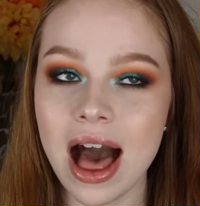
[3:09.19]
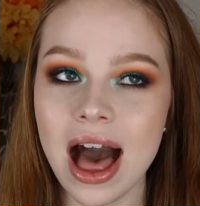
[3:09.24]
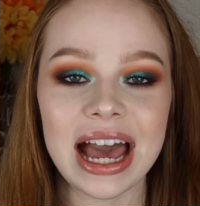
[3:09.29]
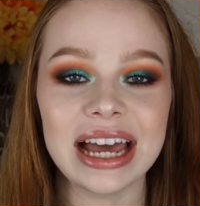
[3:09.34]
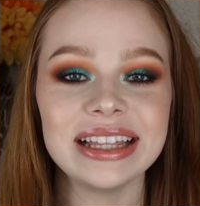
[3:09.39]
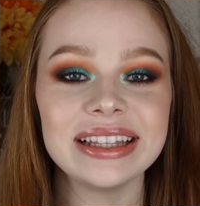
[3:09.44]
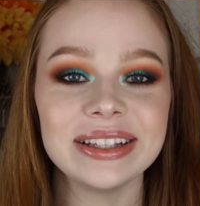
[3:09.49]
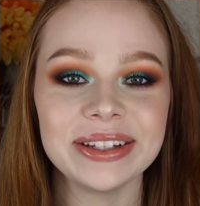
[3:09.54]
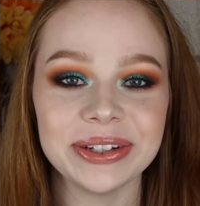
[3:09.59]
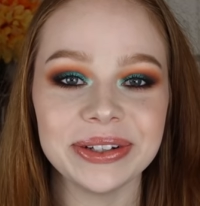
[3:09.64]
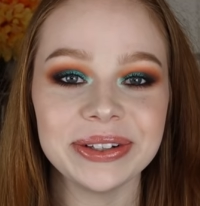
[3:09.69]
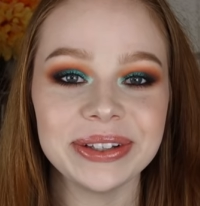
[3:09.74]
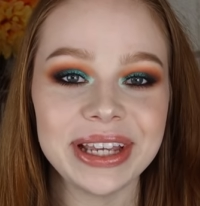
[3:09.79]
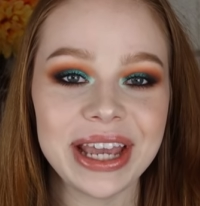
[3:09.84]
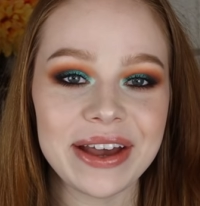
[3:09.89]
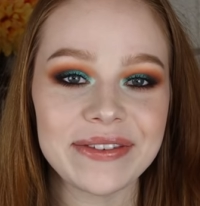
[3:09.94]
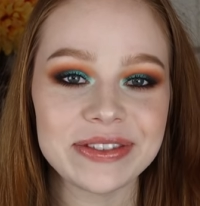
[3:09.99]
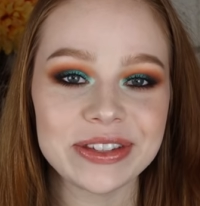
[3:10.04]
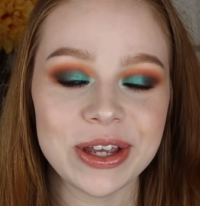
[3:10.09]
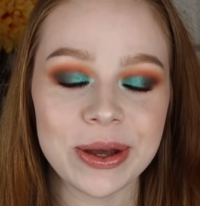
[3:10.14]
I
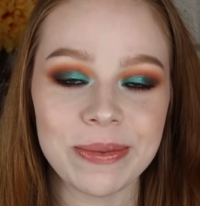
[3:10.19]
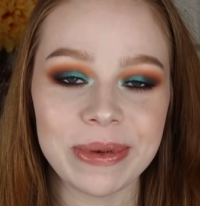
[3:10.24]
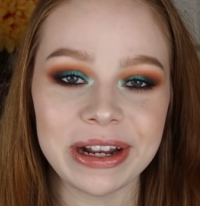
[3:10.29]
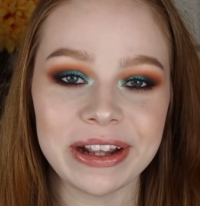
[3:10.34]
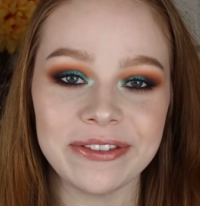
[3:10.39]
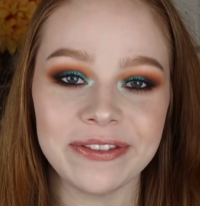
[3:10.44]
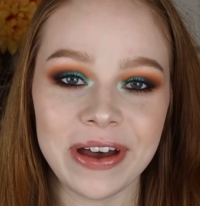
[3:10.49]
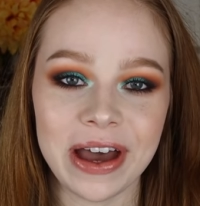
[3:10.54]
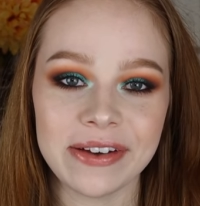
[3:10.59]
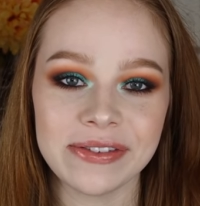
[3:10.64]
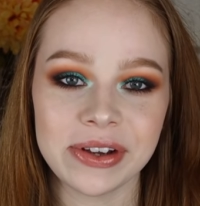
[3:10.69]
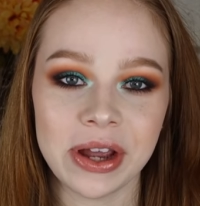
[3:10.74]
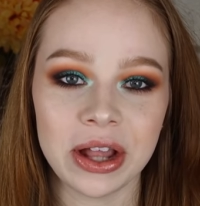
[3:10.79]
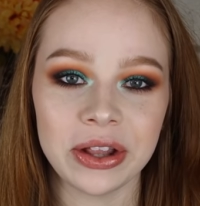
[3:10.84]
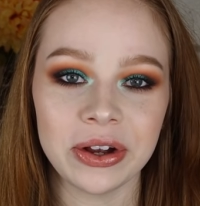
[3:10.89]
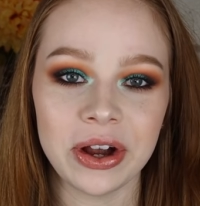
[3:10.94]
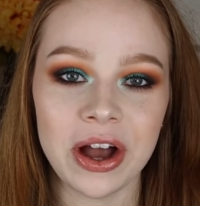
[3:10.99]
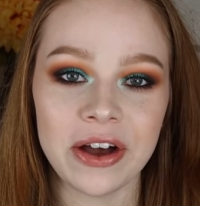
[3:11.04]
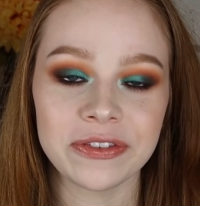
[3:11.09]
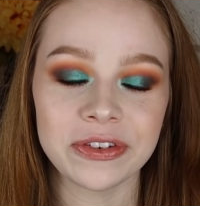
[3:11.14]
literally have so many $5
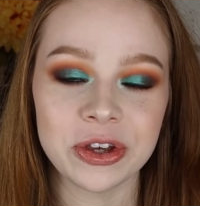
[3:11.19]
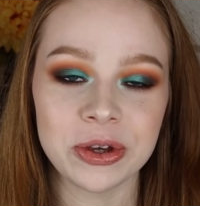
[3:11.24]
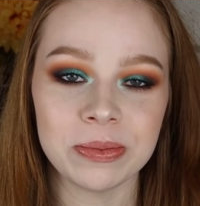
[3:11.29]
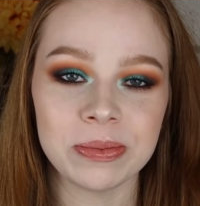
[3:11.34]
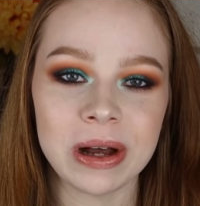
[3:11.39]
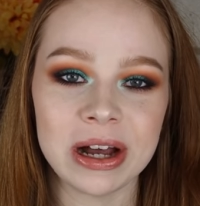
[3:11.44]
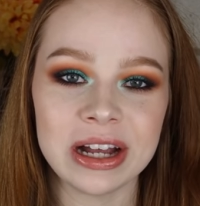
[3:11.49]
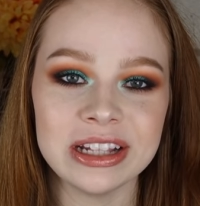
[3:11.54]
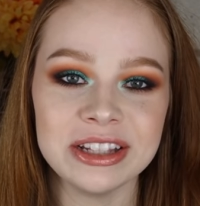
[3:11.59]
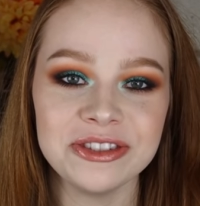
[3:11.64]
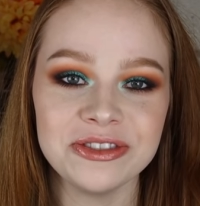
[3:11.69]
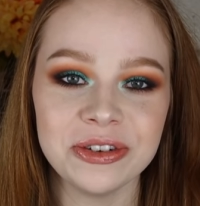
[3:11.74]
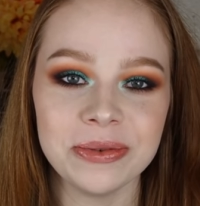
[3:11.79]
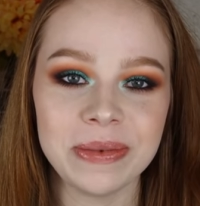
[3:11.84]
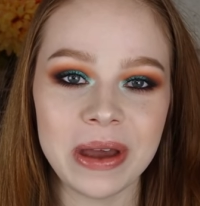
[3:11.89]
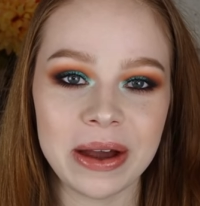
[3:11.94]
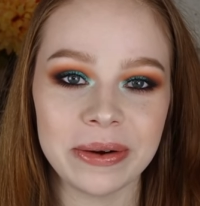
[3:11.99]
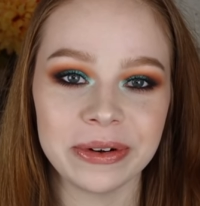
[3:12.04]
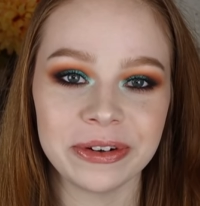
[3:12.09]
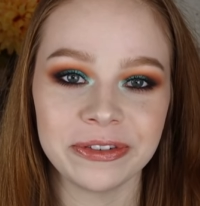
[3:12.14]
off coupons
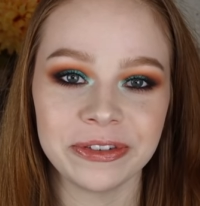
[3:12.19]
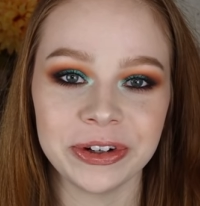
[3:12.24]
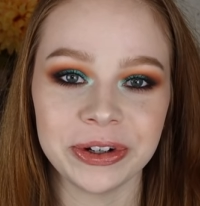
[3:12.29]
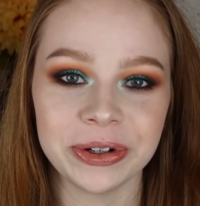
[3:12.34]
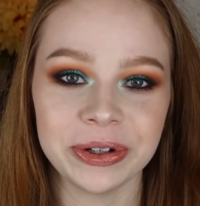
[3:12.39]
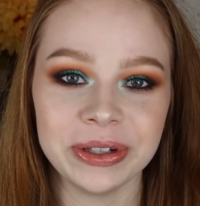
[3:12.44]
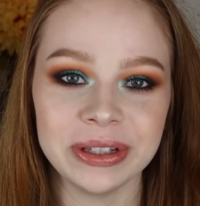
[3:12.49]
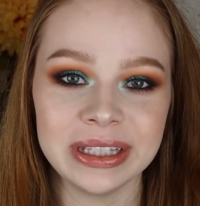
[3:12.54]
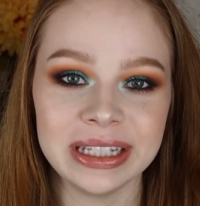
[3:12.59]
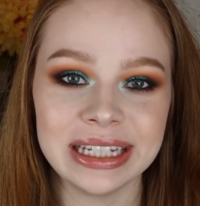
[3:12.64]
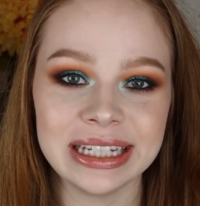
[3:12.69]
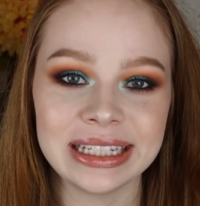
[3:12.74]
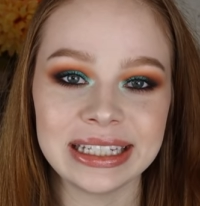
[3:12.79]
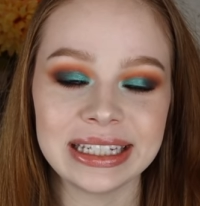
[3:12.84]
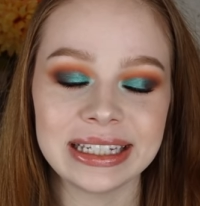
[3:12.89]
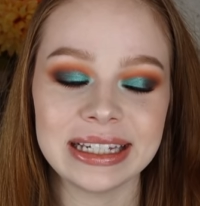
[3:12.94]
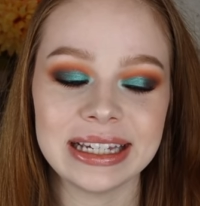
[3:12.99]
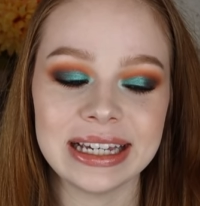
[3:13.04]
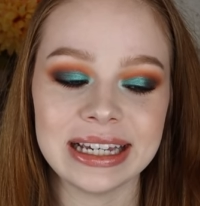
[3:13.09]
from that referral link.